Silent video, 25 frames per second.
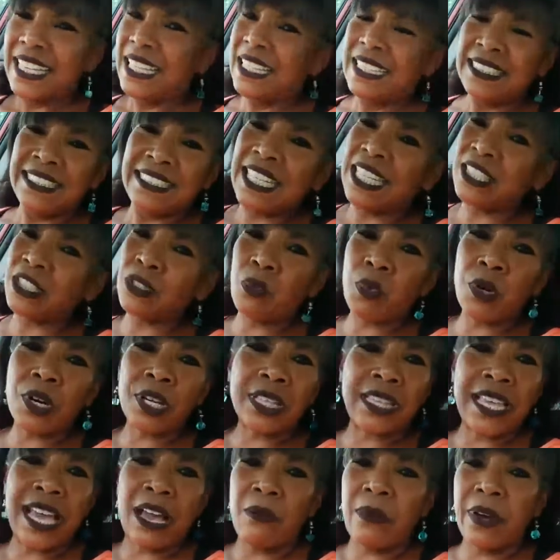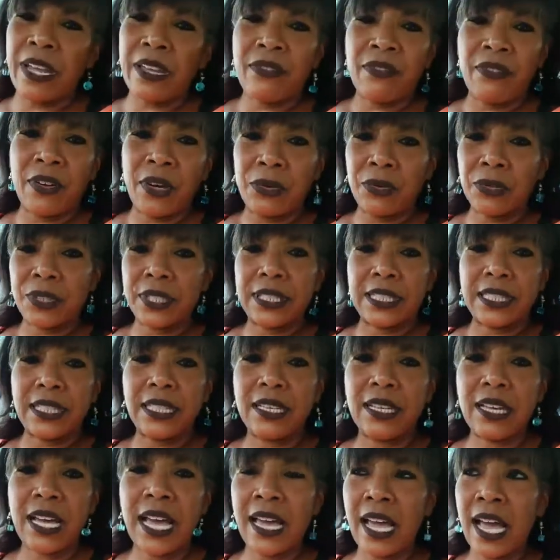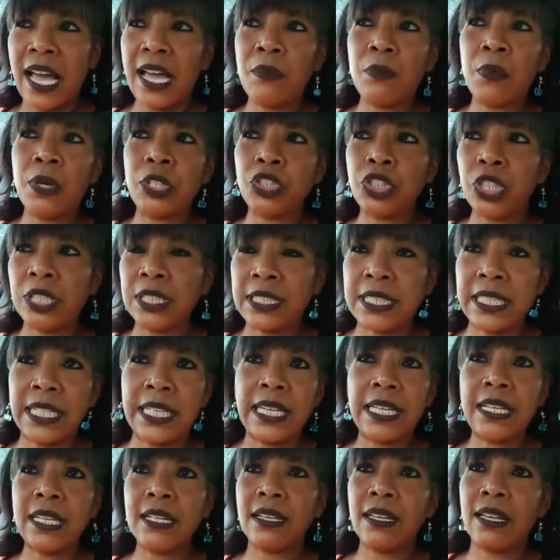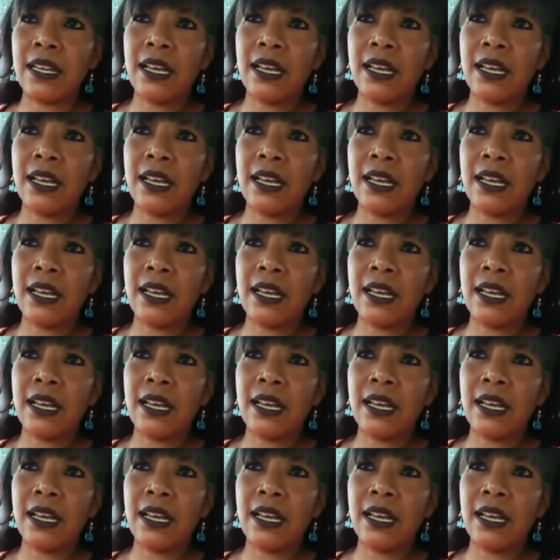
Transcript: Doesn't work that way, folks. I wish it did.